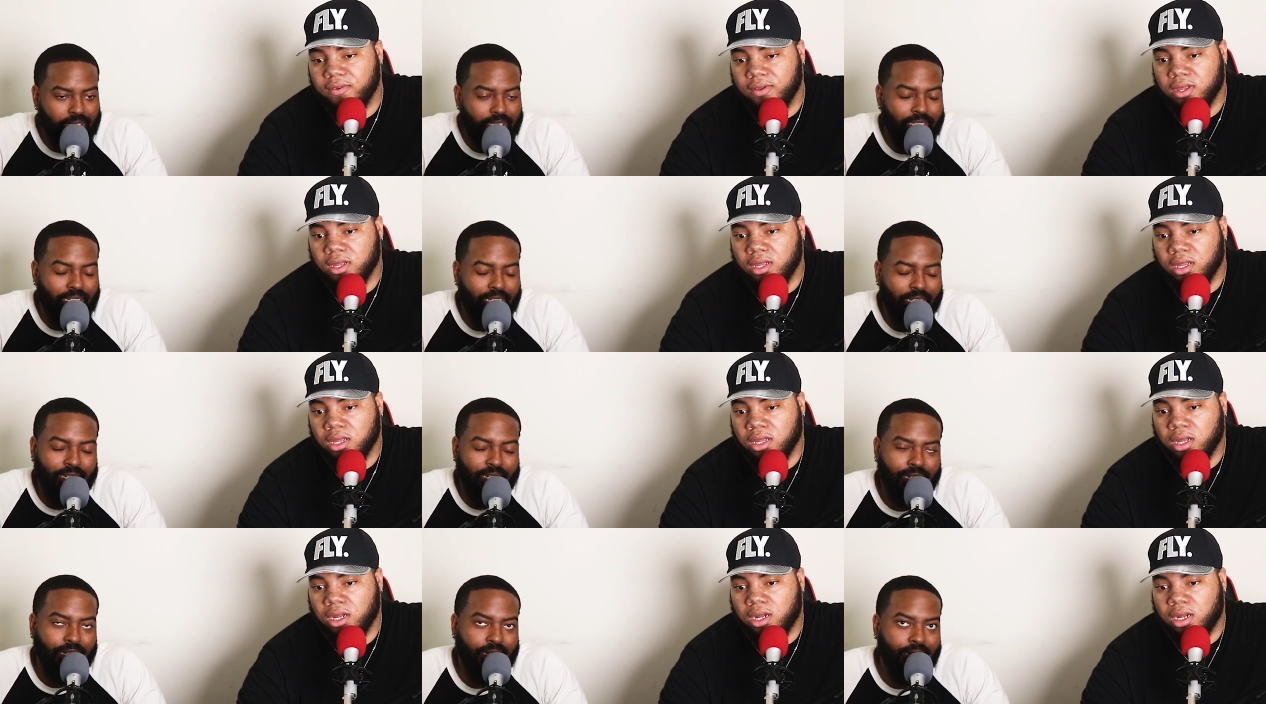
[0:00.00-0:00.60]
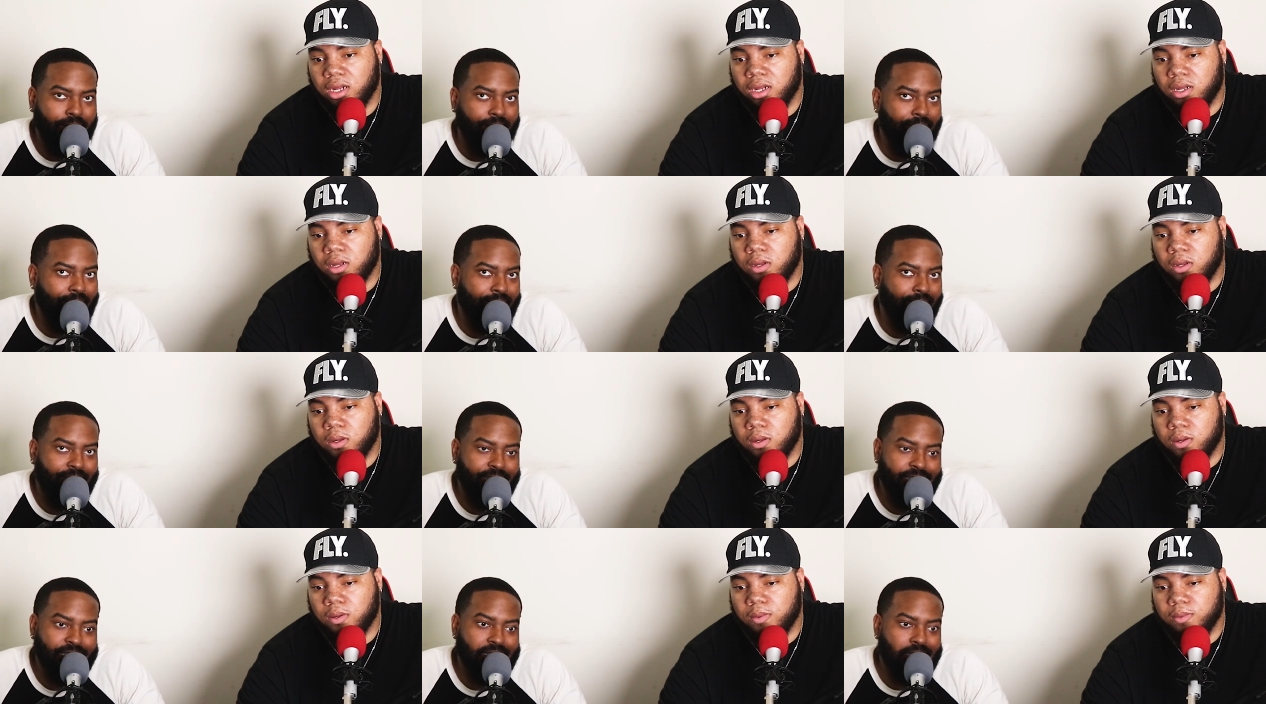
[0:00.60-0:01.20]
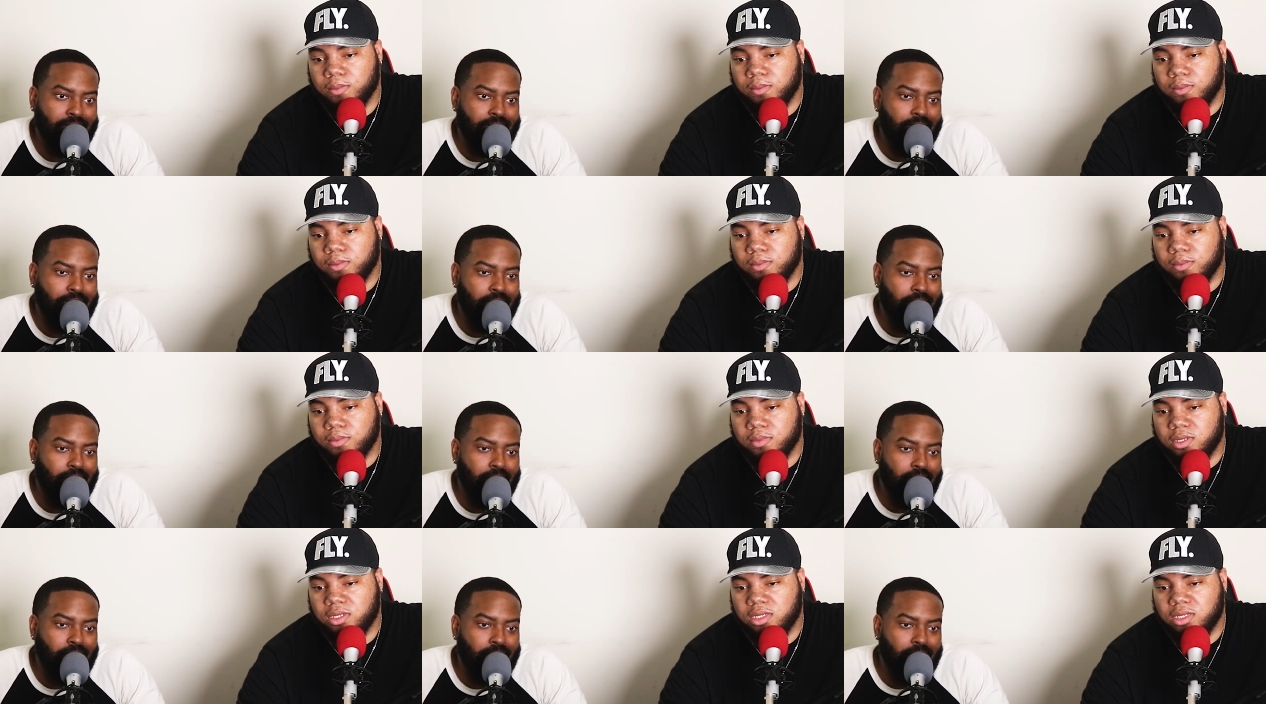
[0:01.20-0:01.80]
Speaker 1: Yeah. Um.
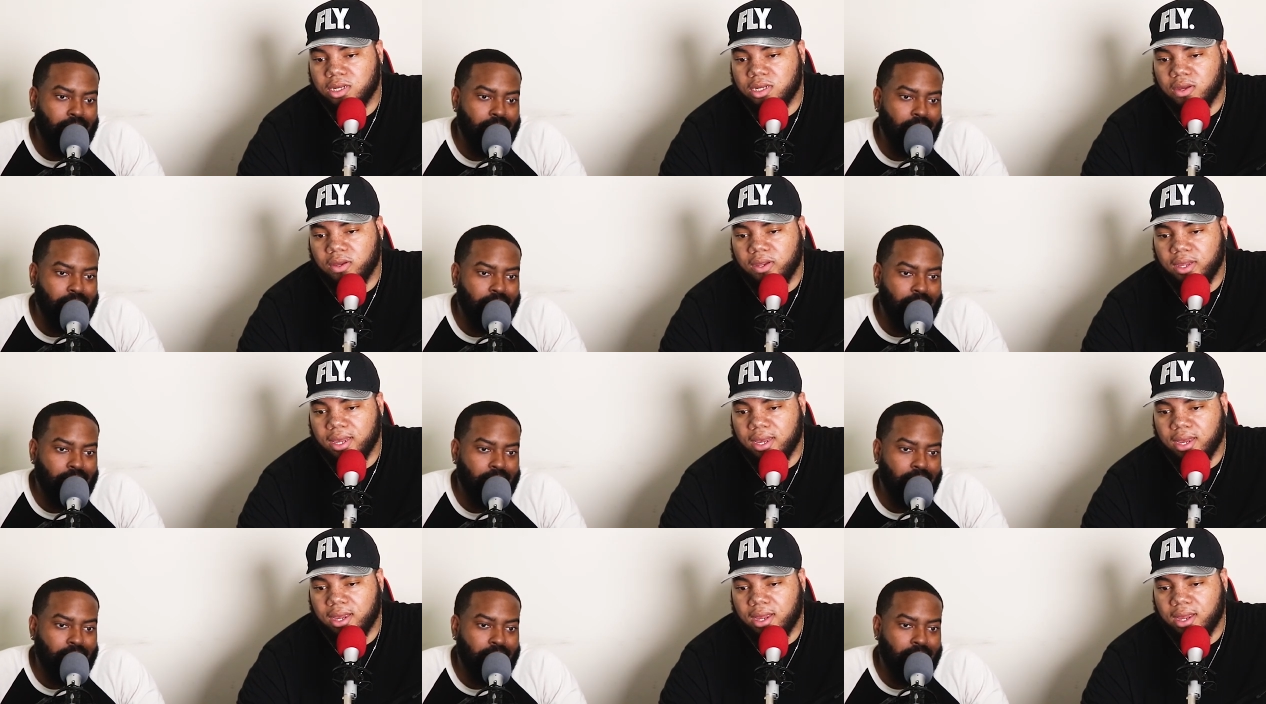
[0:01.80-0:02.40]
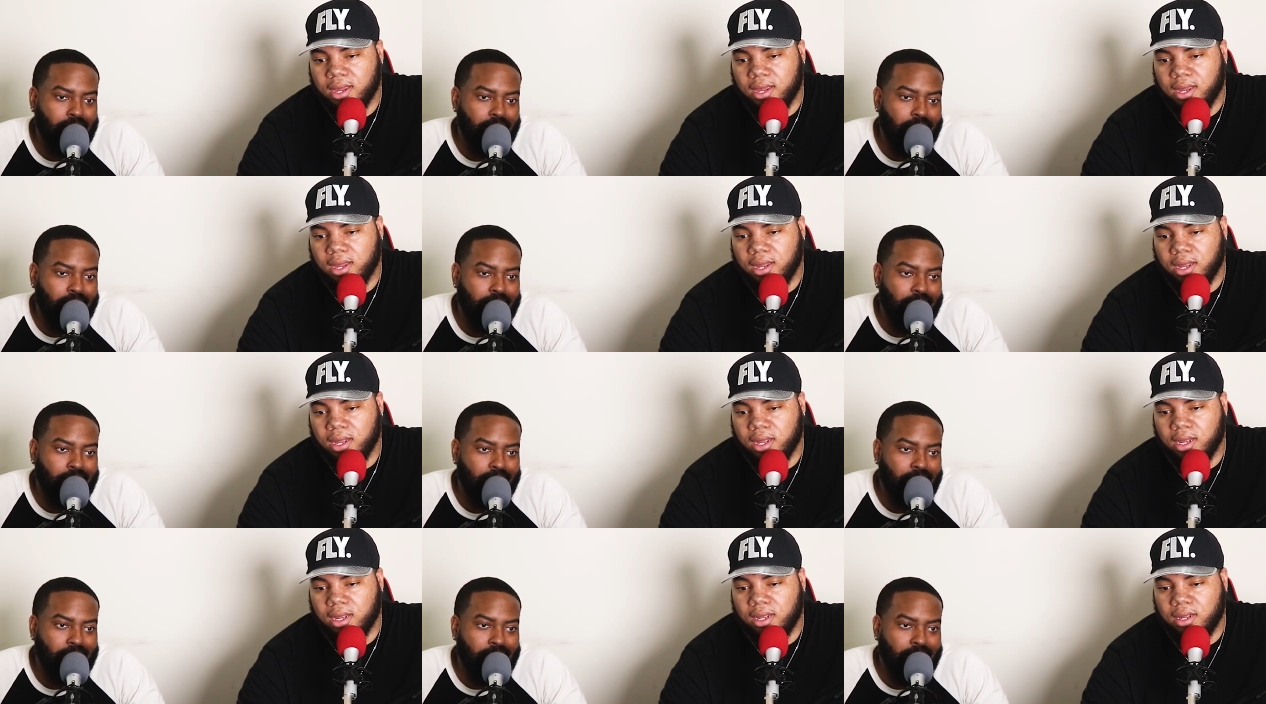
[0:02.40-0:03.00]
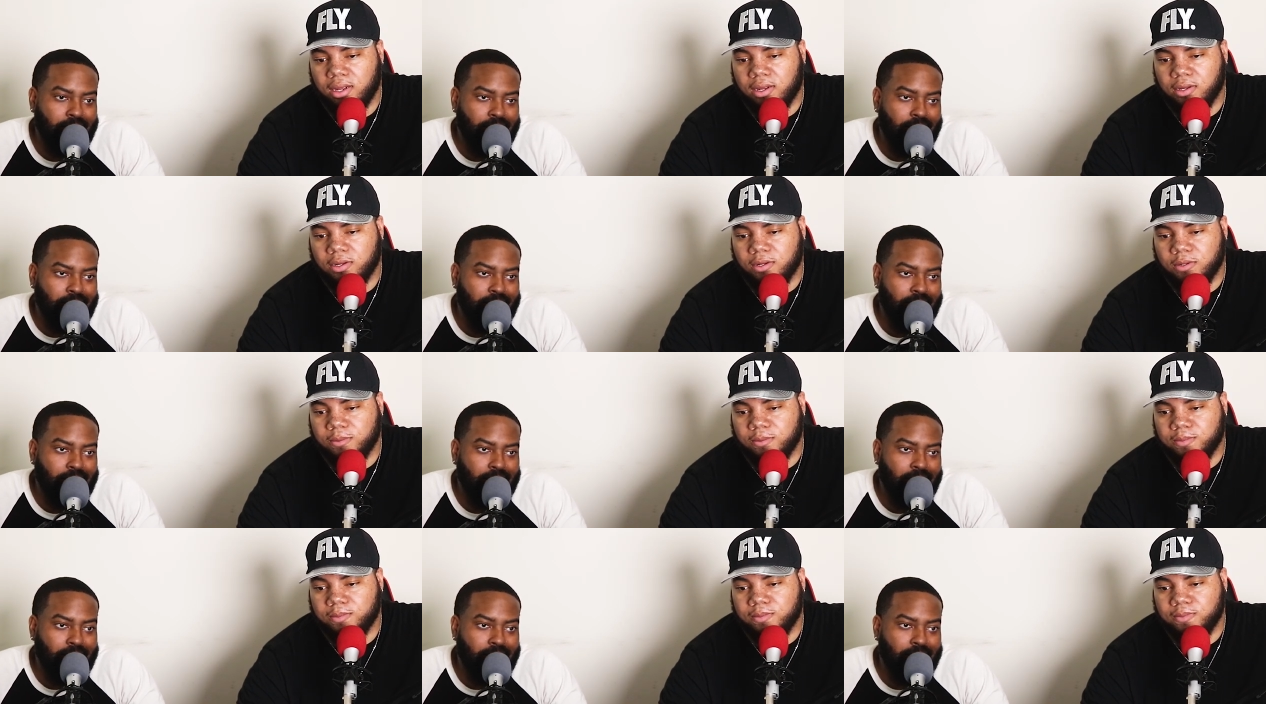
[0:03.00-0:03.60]
So yeah,
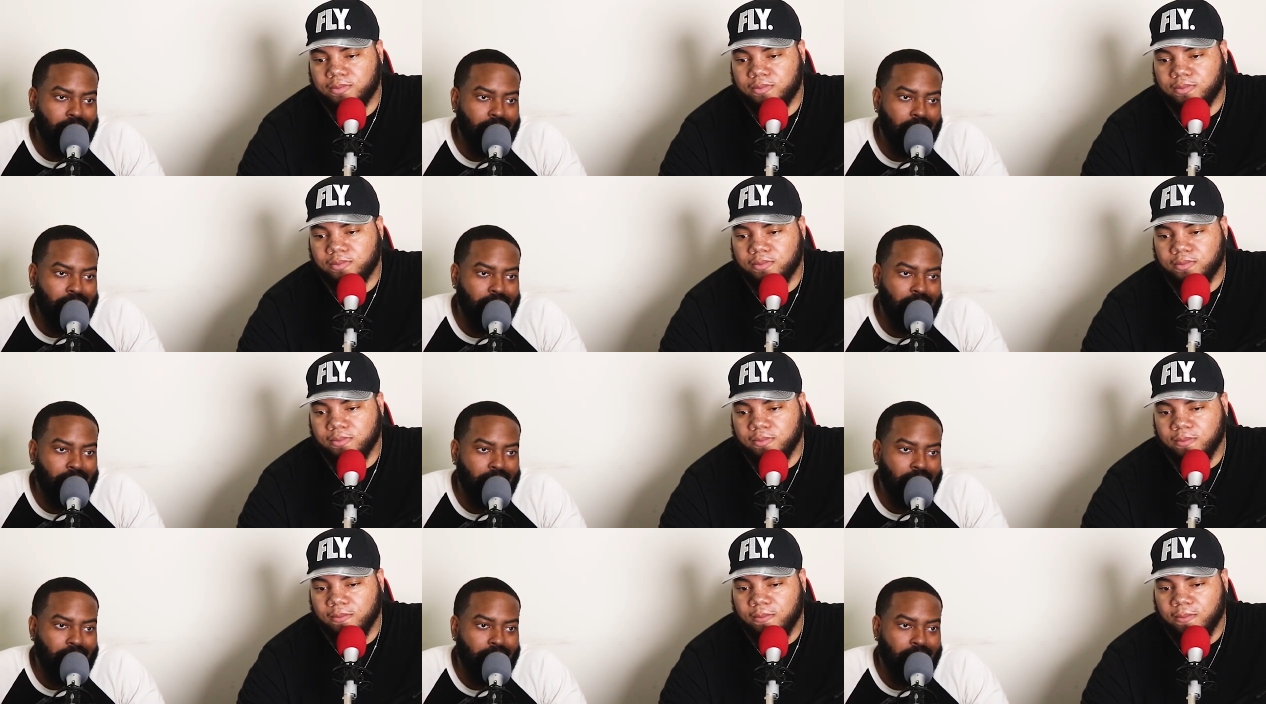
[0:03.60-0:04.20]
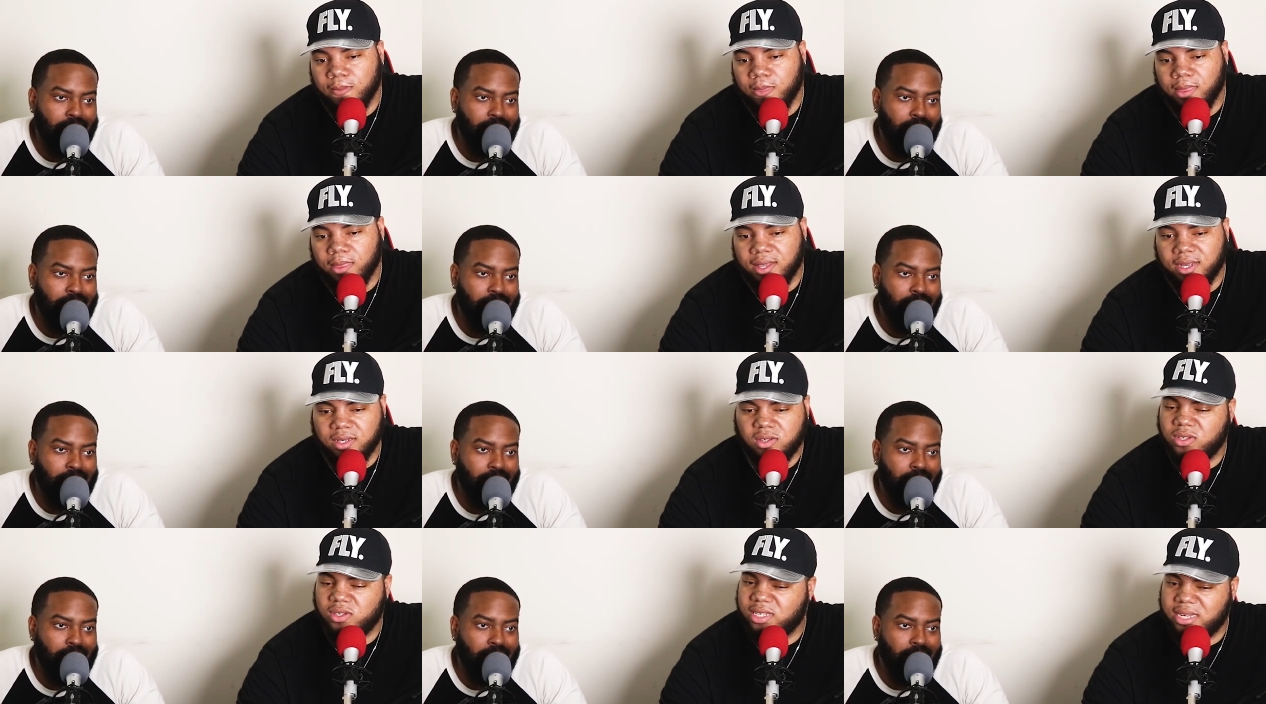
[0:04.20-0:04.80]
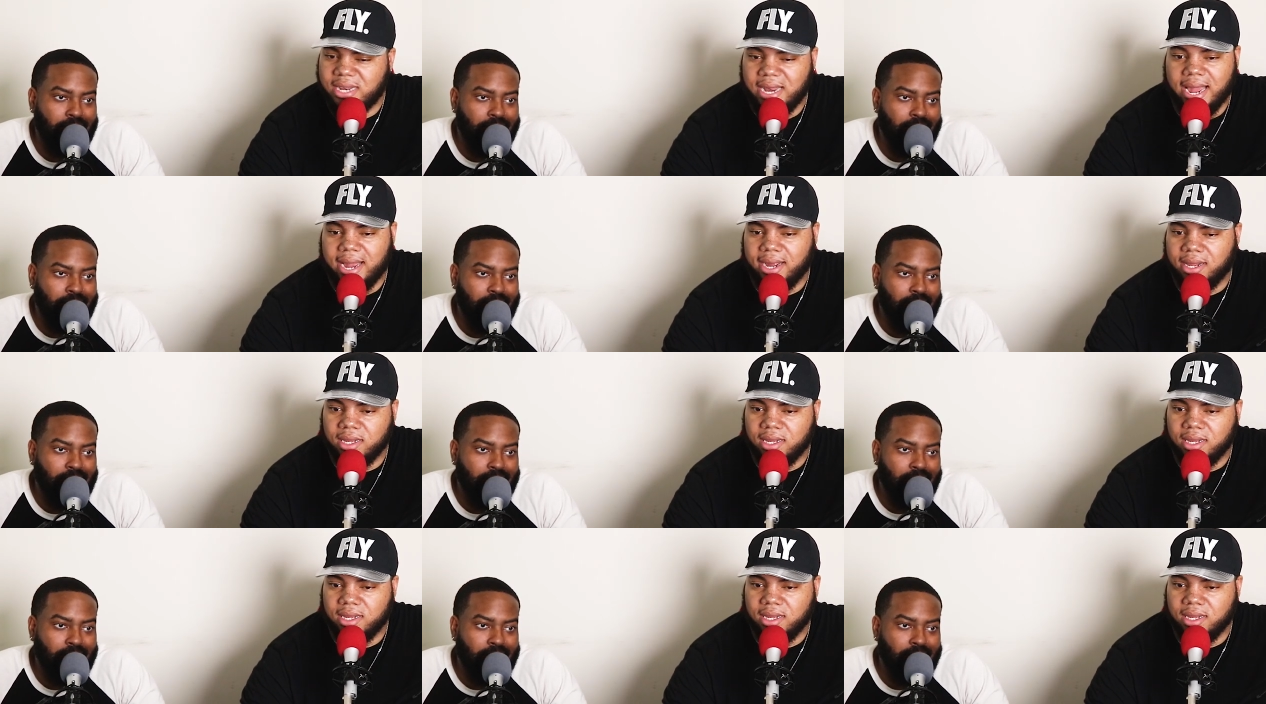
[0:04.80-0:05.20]
um, this one's a not